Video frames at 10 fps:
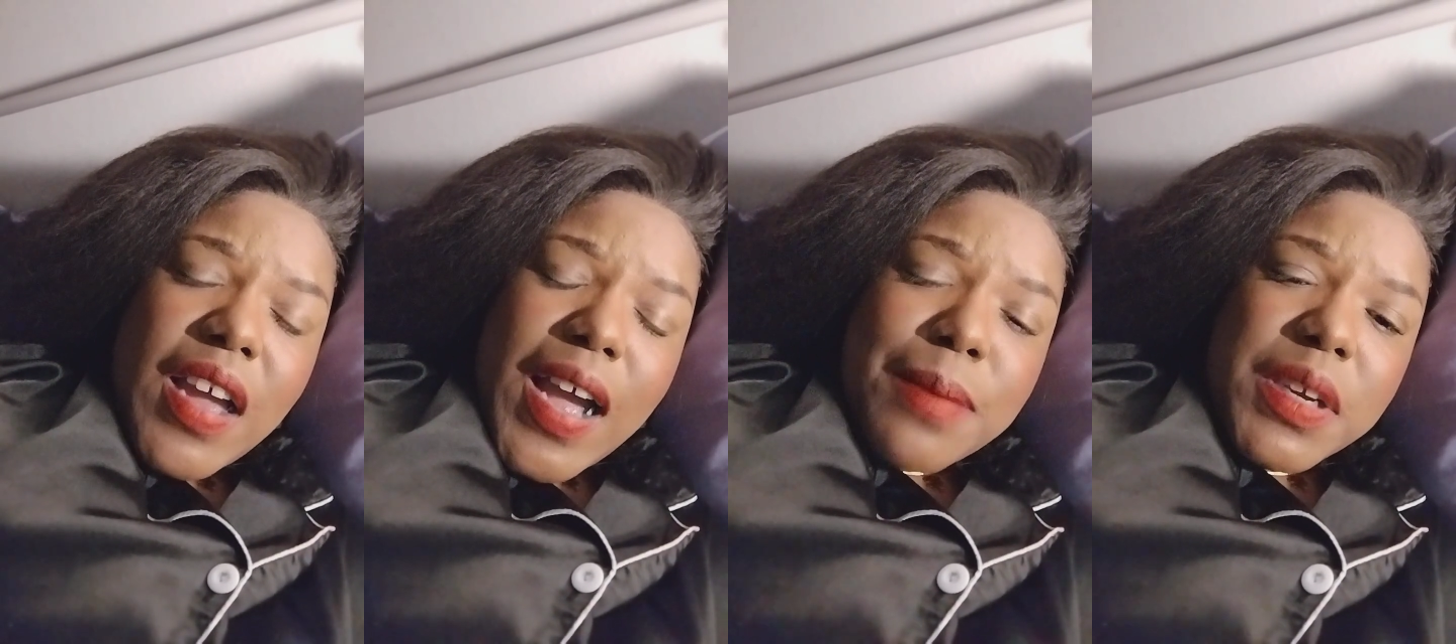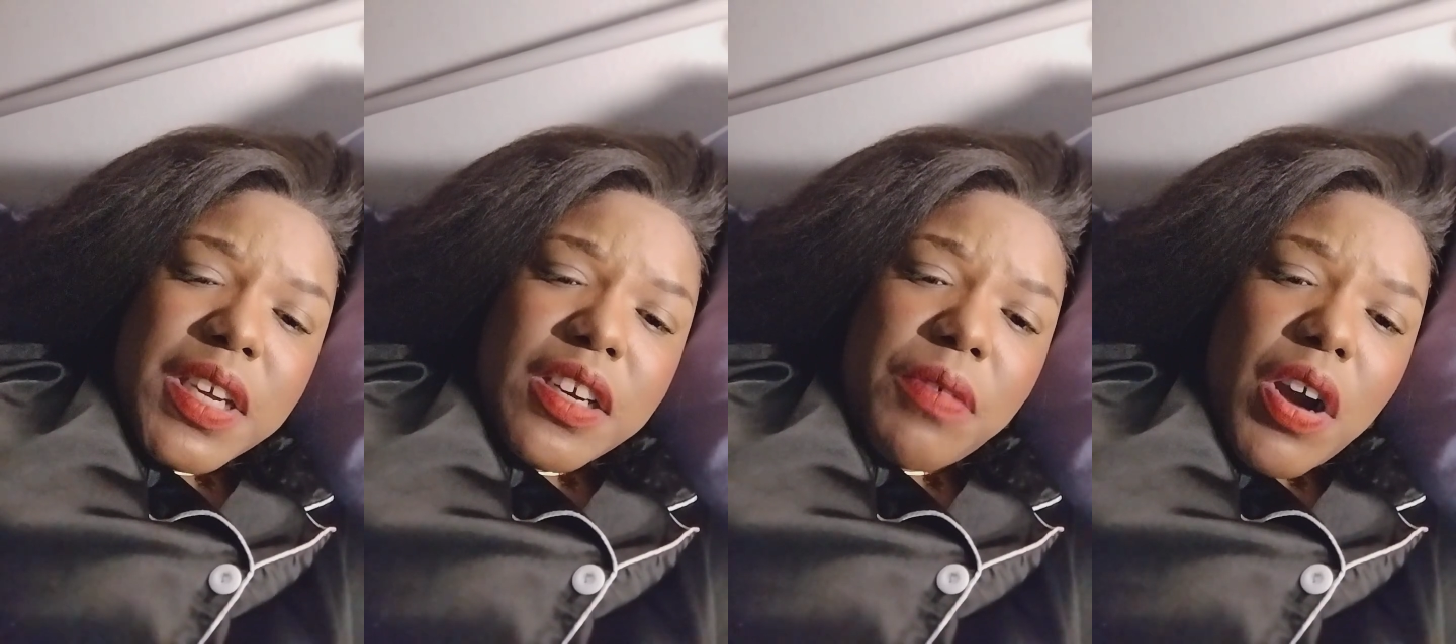I
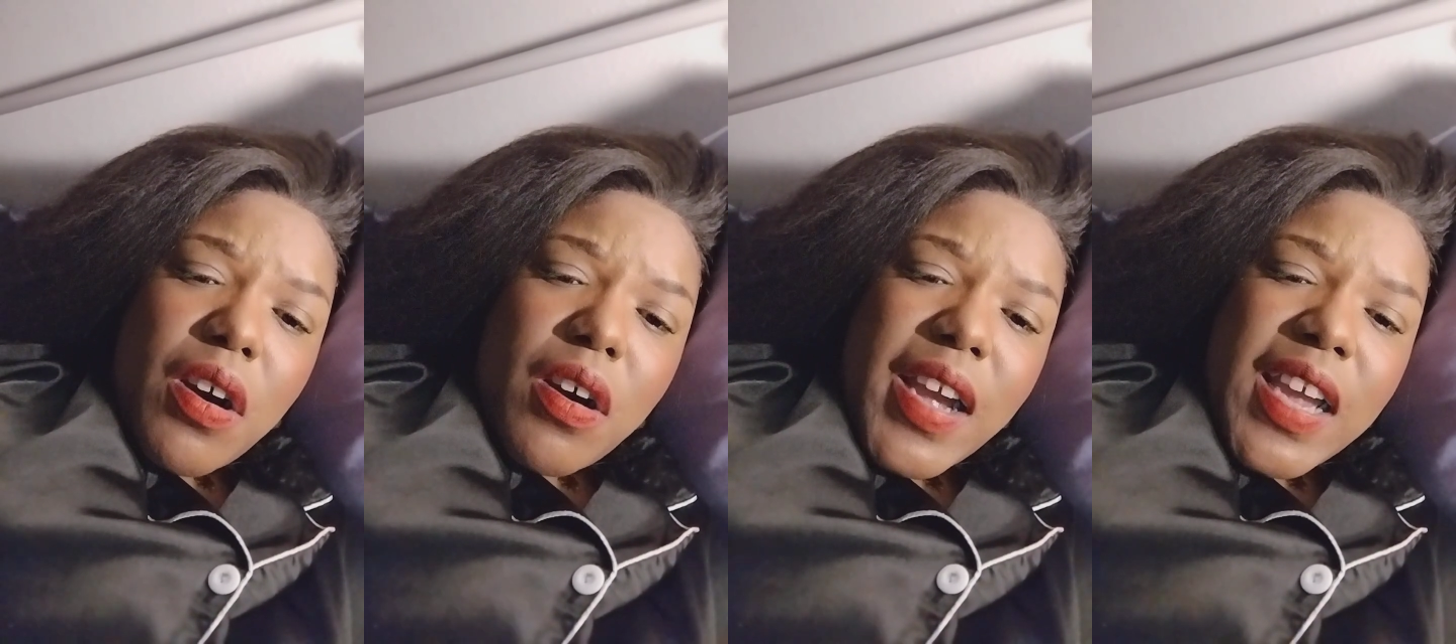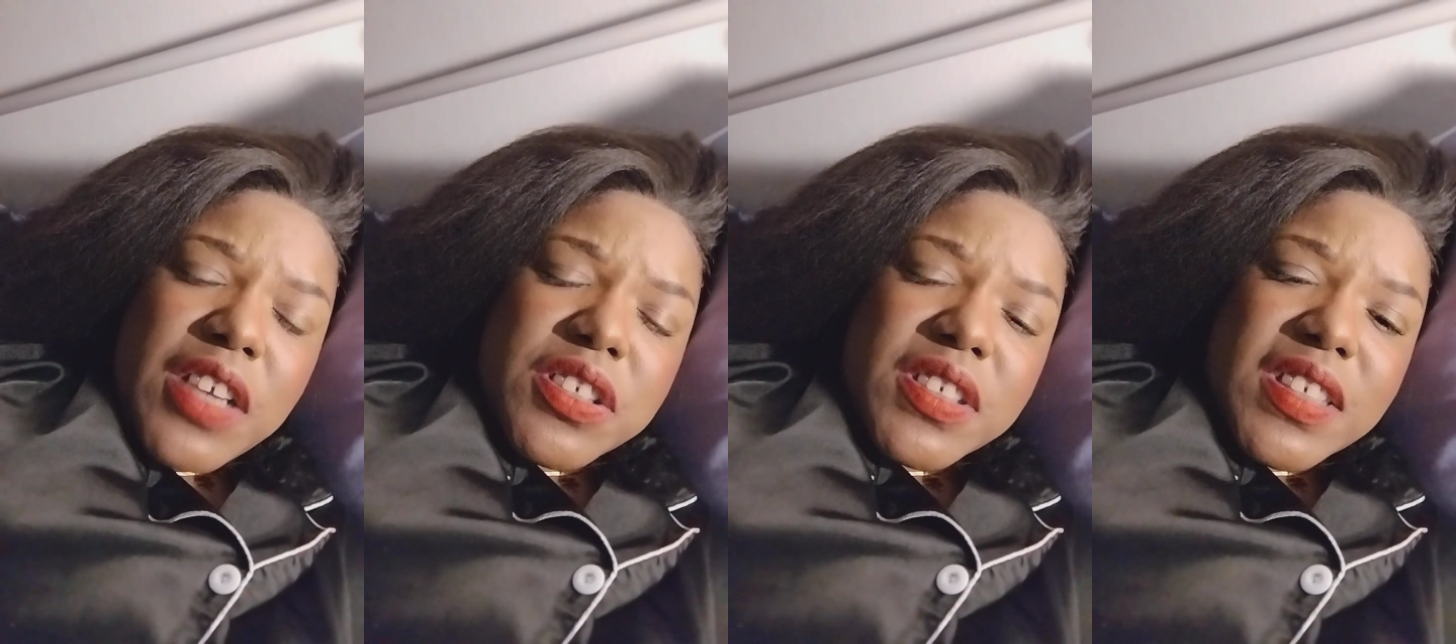mean, of all
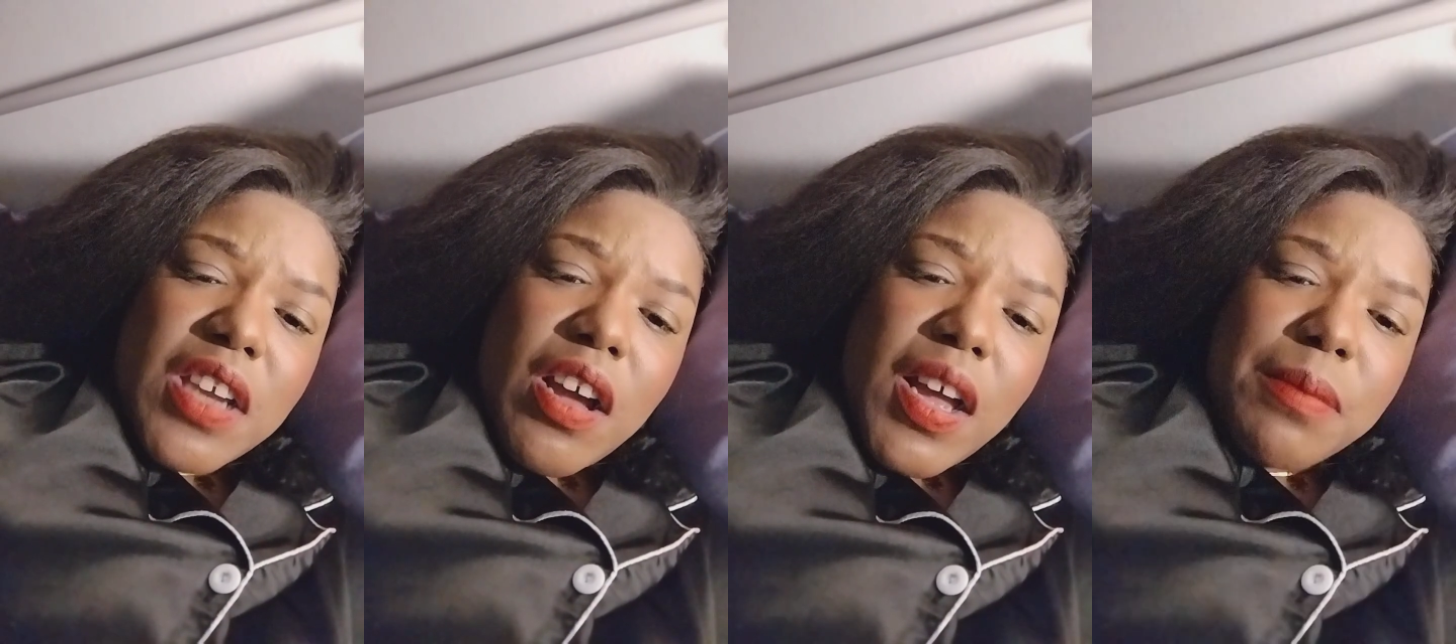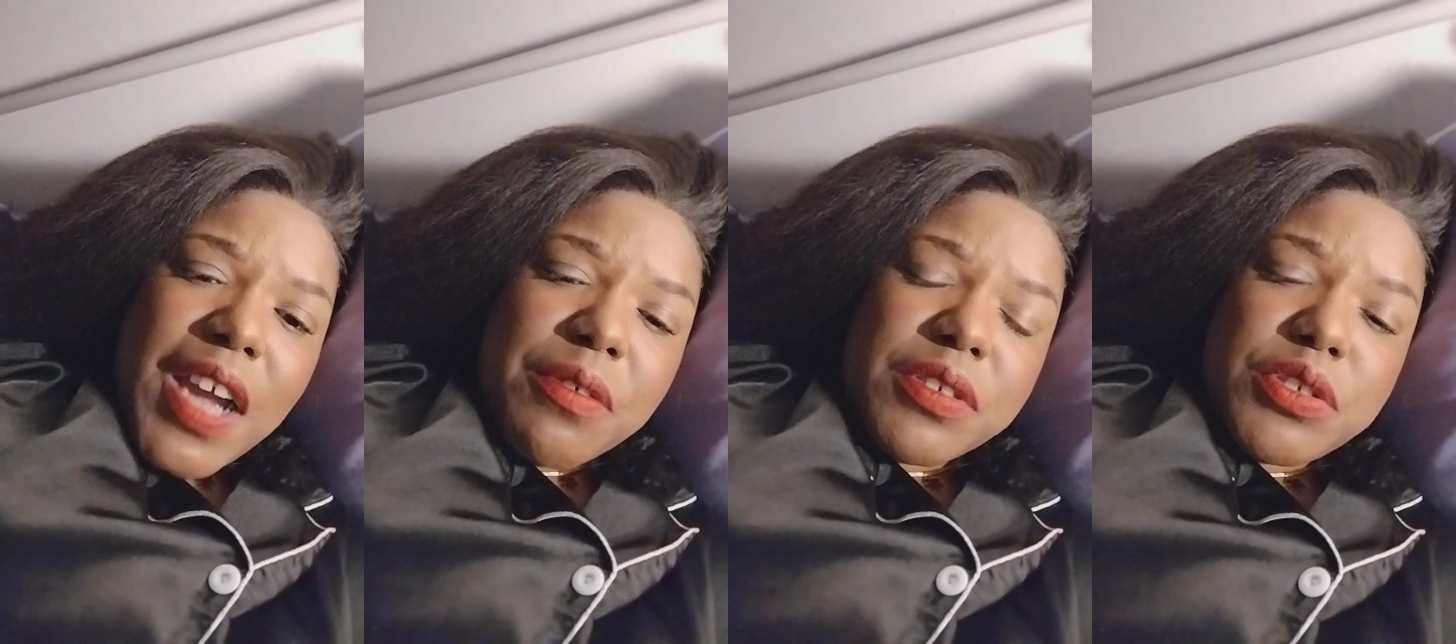ages. And y'all, I'm
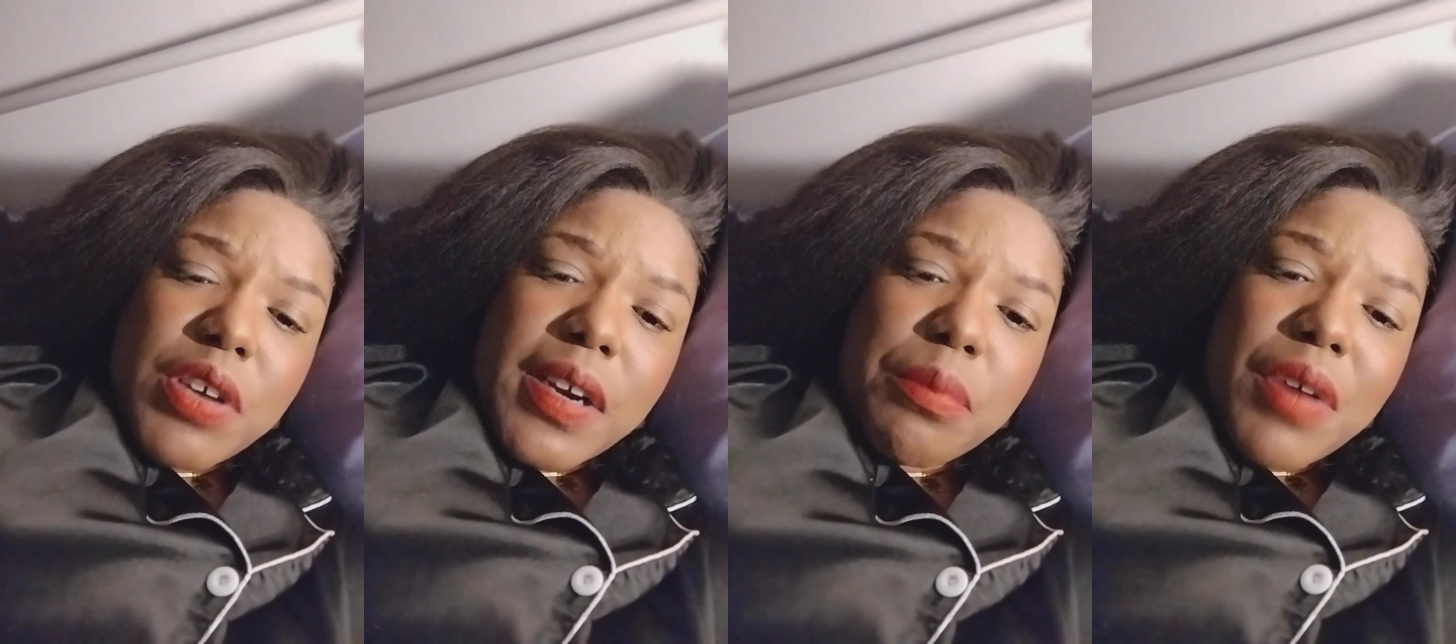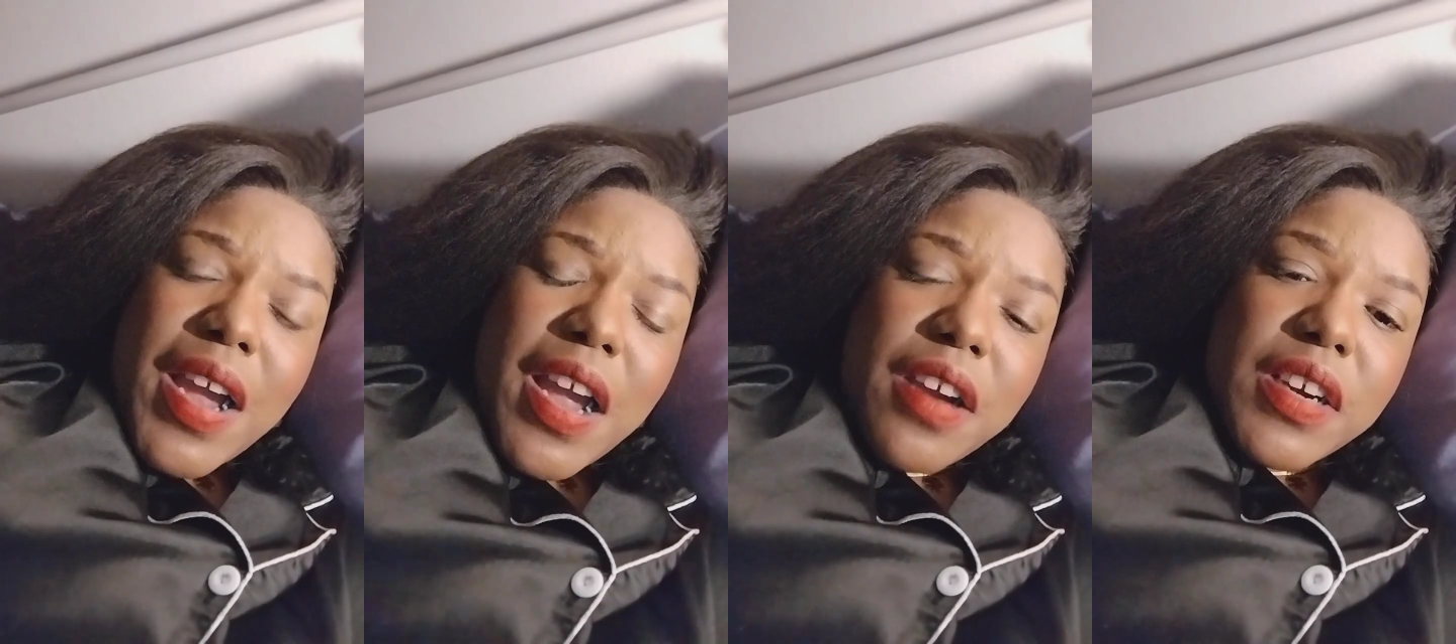not trying to
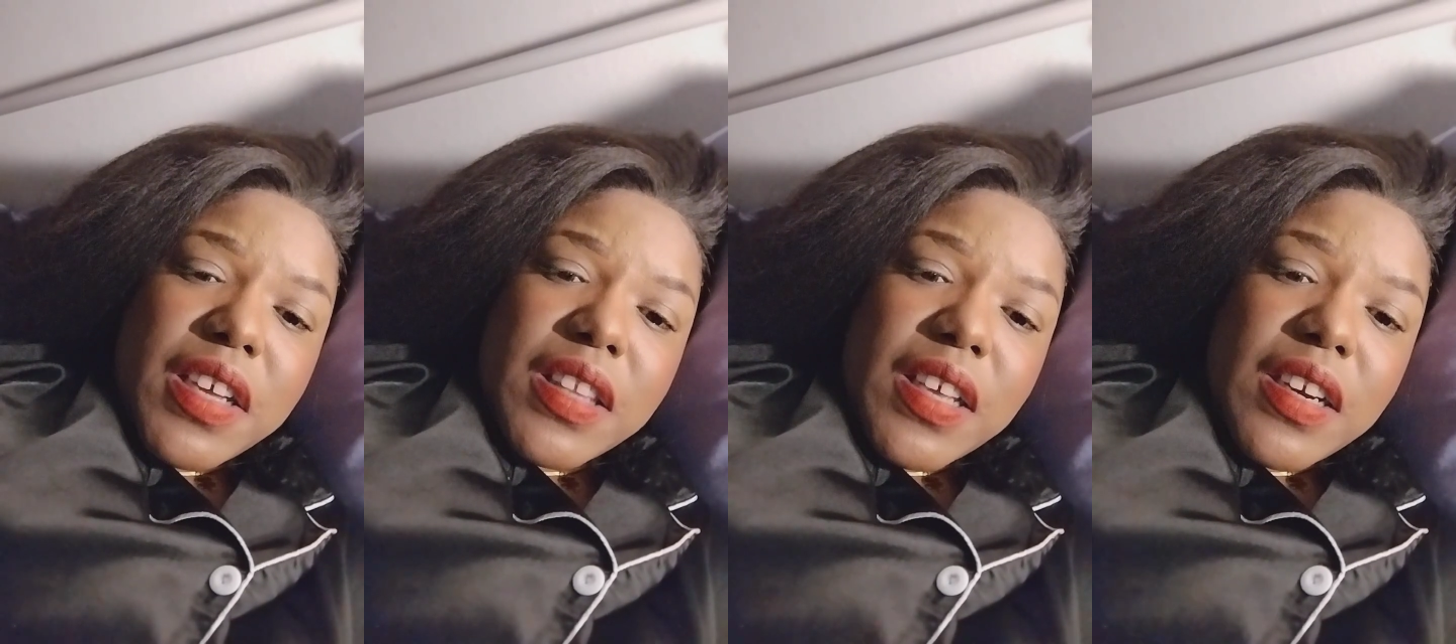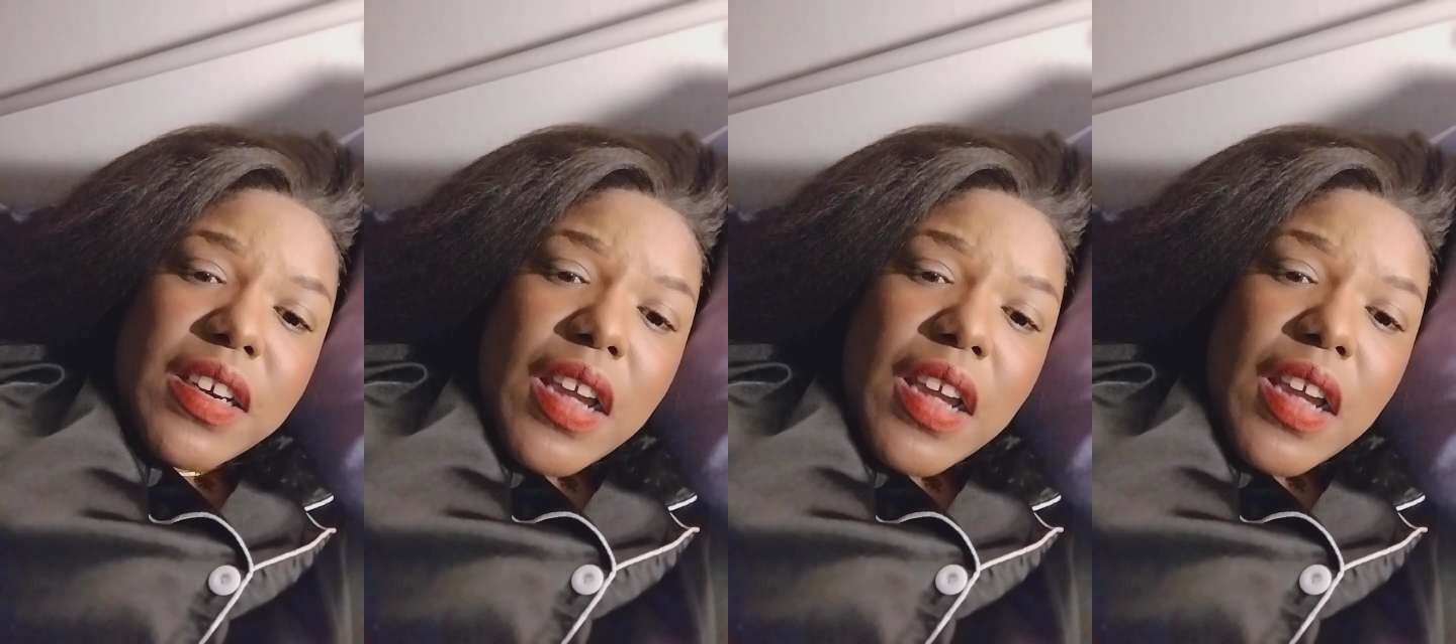brag or nothing,